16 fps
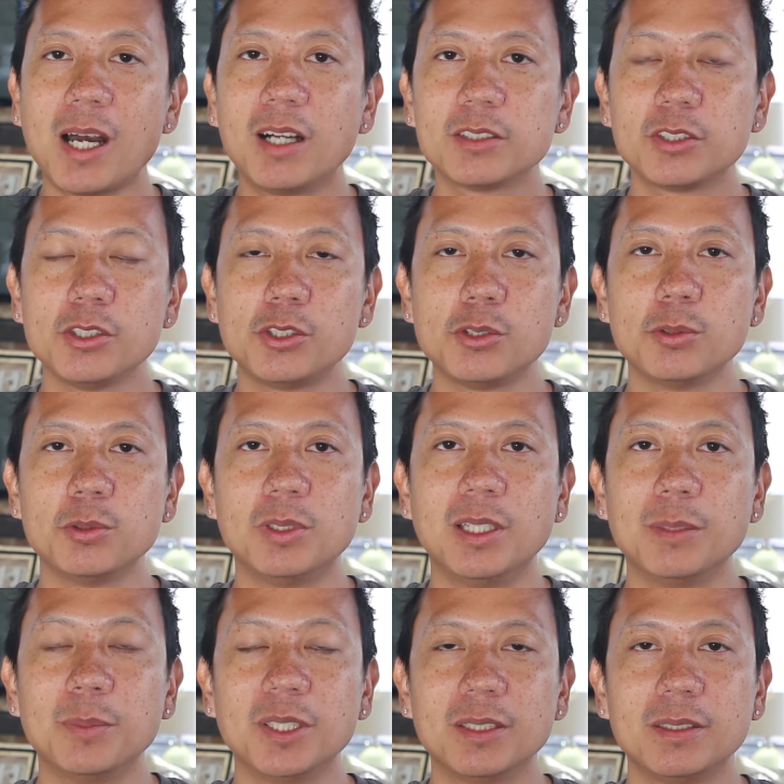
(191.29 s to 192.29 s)
altitude
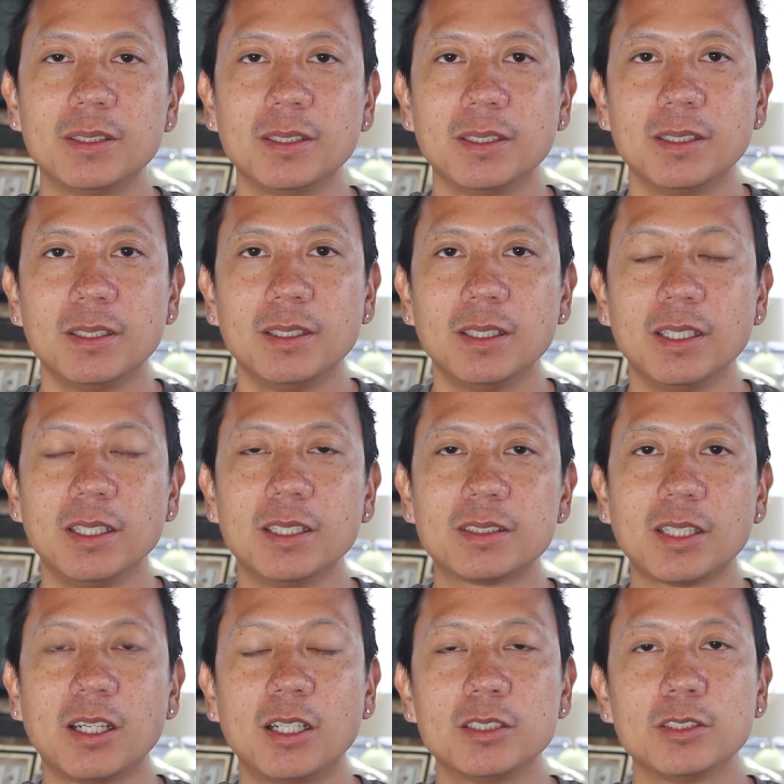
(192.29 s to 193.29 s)
limit
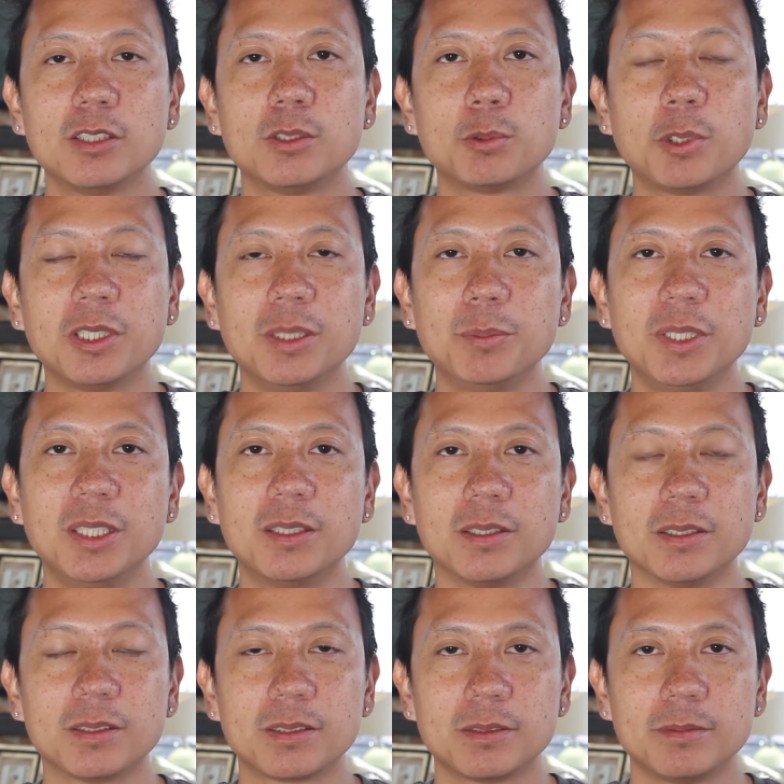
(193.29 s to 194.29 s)
is 120
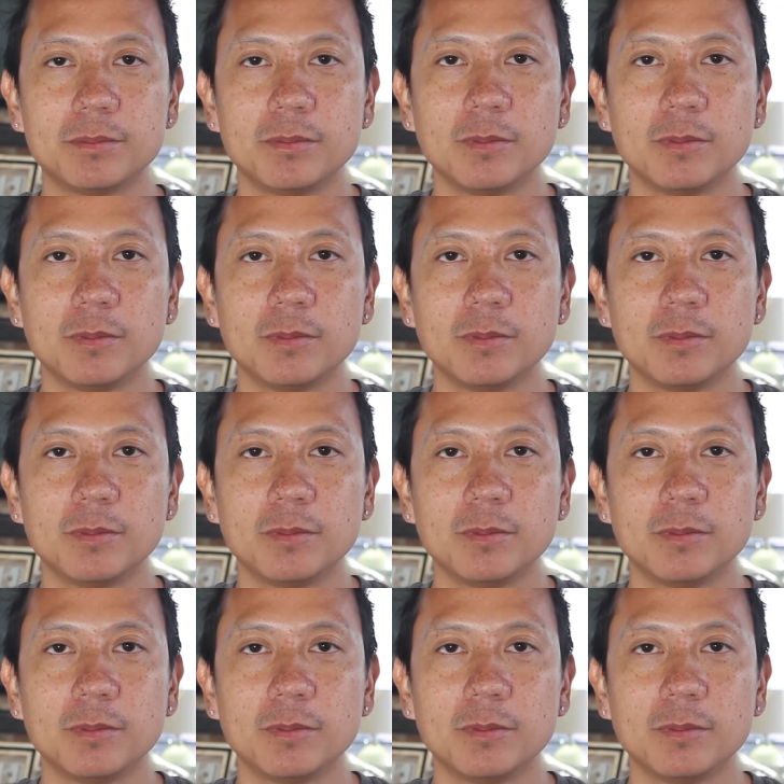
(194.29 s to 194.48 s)
meters.